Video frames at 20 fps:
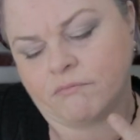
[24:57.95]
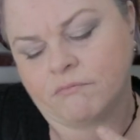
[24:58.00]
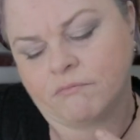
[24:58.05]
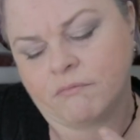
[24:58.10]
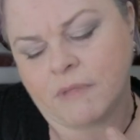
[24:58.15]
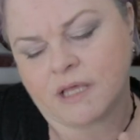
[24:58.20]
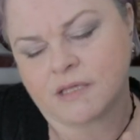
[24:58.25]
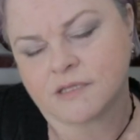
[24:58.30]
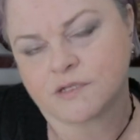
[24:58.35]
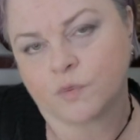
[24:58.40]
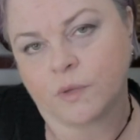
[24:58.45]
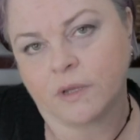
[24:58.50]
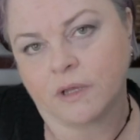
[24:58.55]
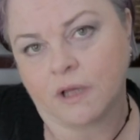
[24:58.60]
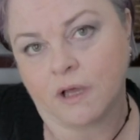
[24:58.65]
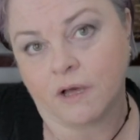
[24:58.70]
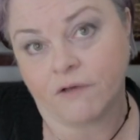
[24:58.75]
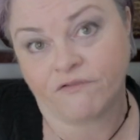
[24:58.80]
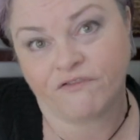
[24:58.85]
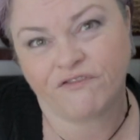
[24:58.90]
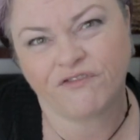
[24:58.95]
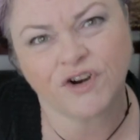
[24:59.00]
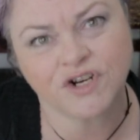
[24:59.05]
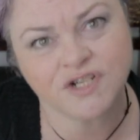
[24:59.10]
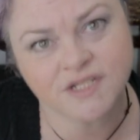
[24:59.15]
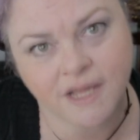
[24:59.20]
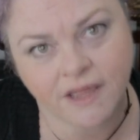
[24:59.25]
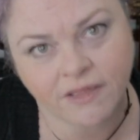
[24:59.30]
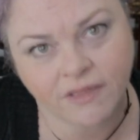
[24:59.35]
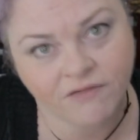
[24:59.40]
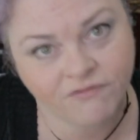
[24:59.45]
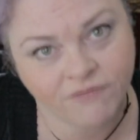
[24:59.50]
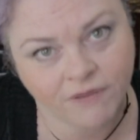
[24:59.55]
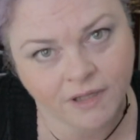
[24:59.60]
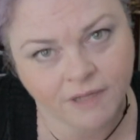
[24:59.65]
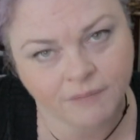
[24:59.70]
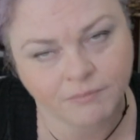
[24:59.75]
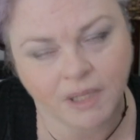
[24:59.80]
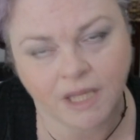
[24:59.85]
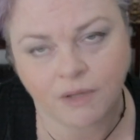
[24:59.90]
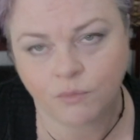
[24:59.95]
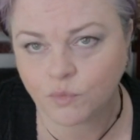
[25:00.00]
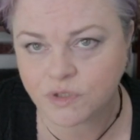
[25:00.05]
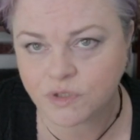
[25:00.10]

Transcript: making sweet love. First day they fucking meet,